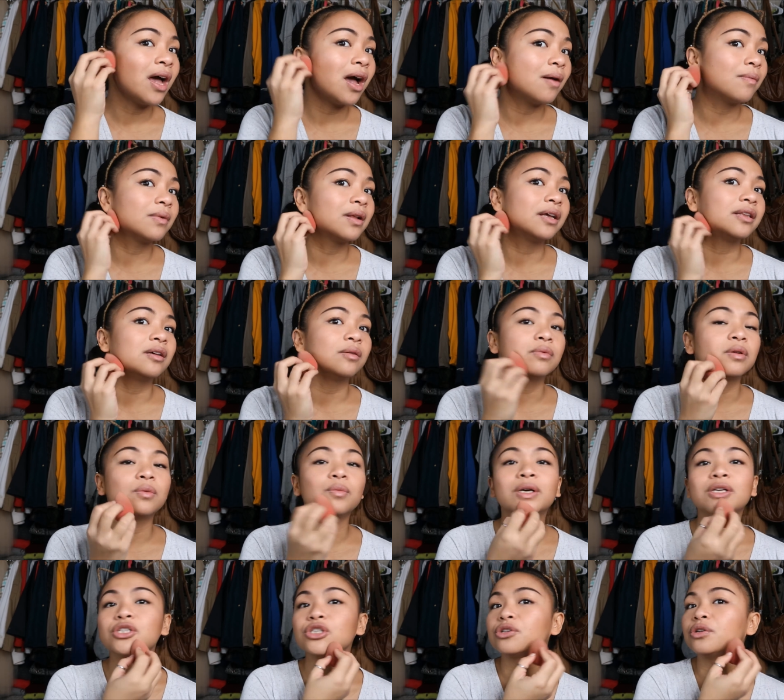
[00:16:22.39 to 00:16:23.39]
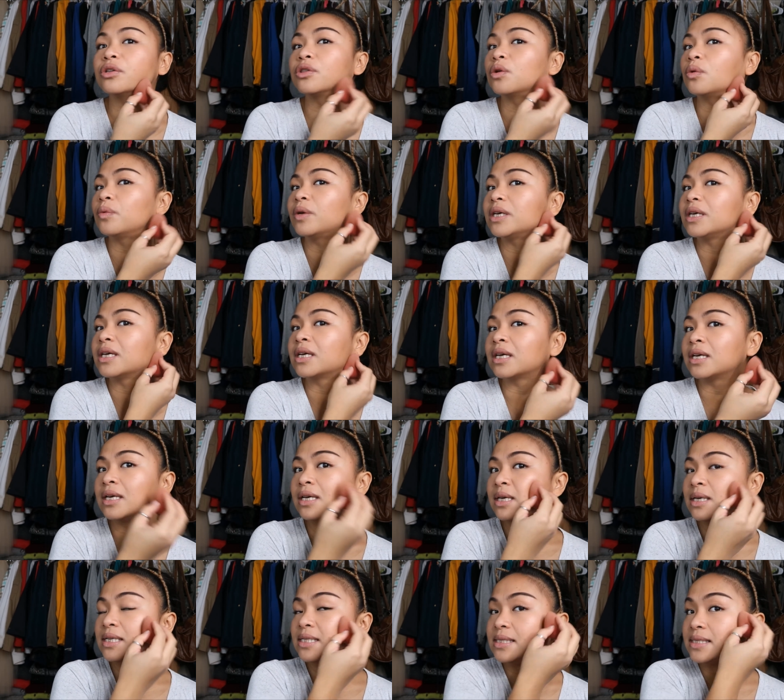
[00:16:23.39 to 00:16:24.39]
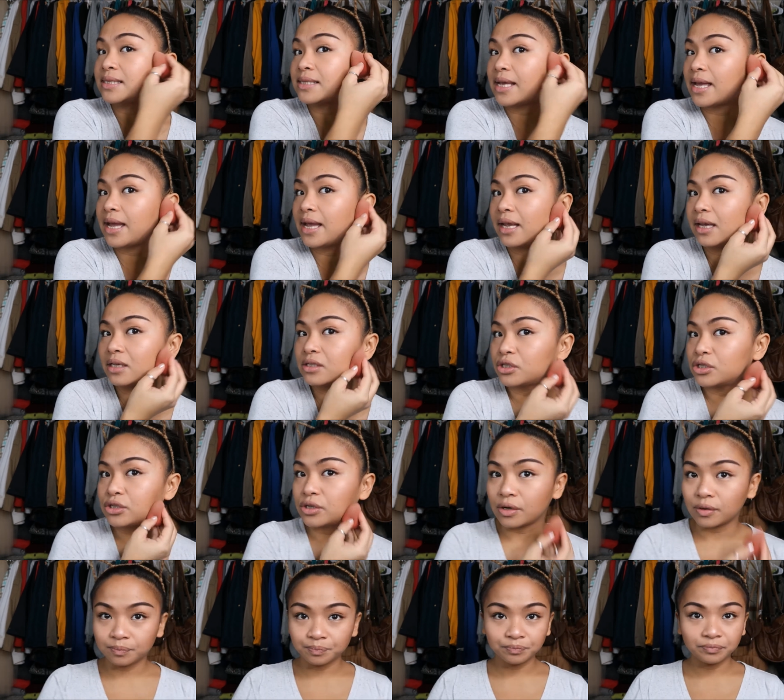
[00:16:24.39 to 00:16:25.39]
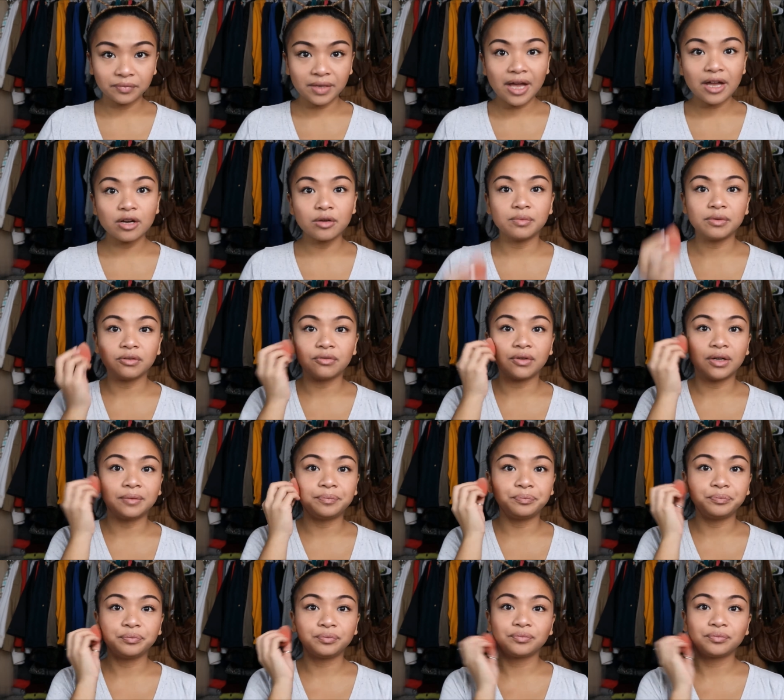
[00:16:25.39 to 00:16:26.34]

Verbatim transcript: I'm glad that we went during the weekday, so that'll be fun.